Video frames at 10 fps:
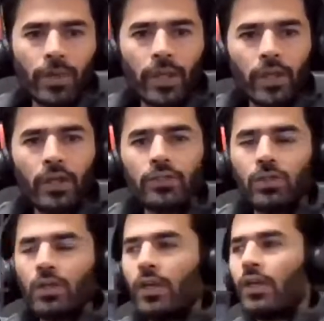to make an
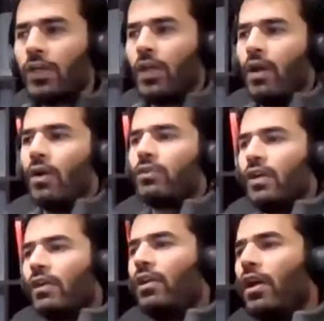additional 100K? How is
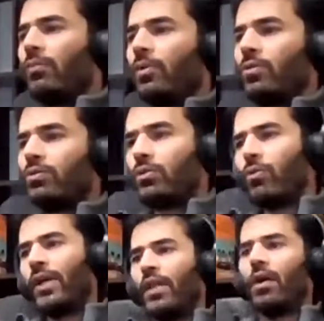that going to help you? So
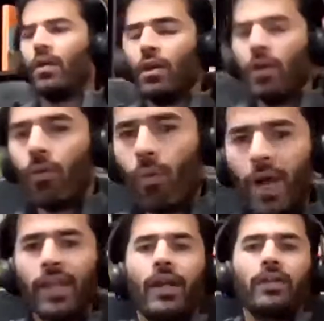why not?
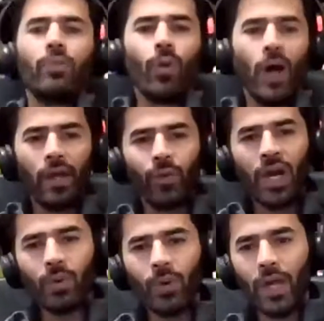Why that?
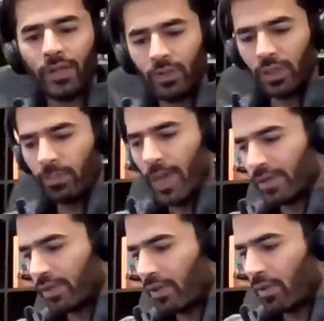Why? You keep
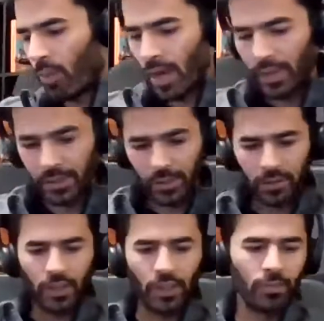asking the why
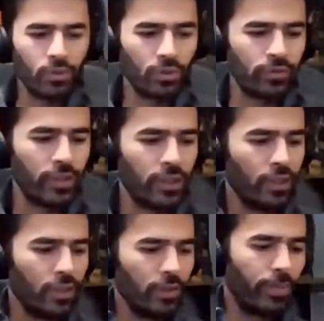till they come to a very
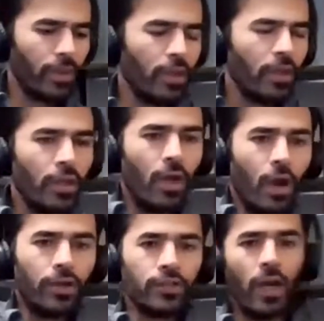deep
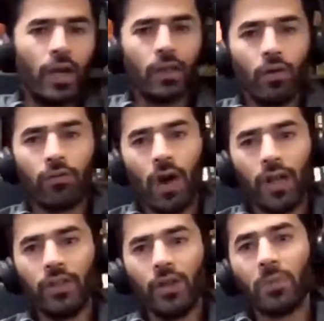understanding of
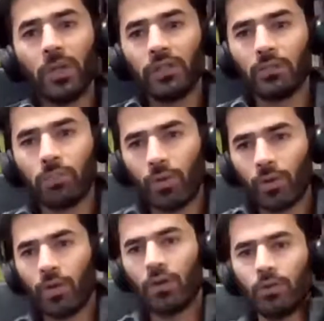why that money is
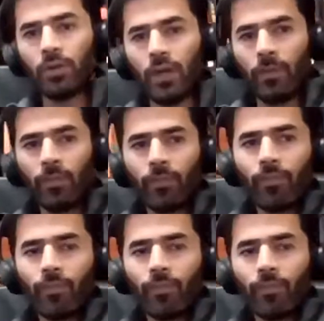important to them,